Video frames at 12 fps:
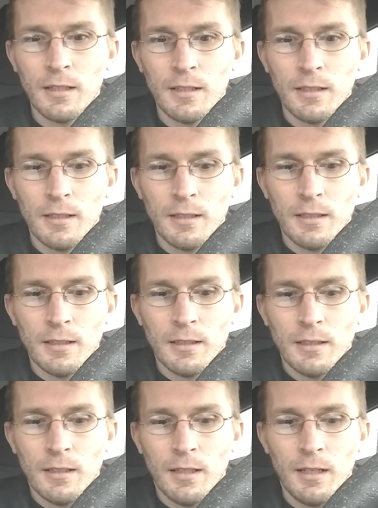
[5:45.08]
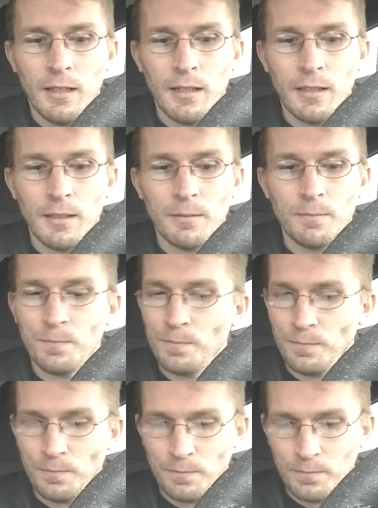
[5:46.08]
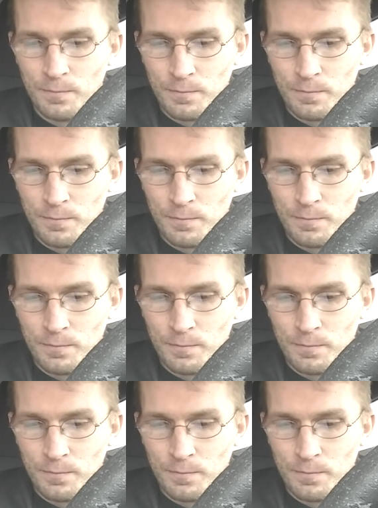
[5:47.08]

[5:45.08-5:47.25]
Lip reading: Nobody speaks.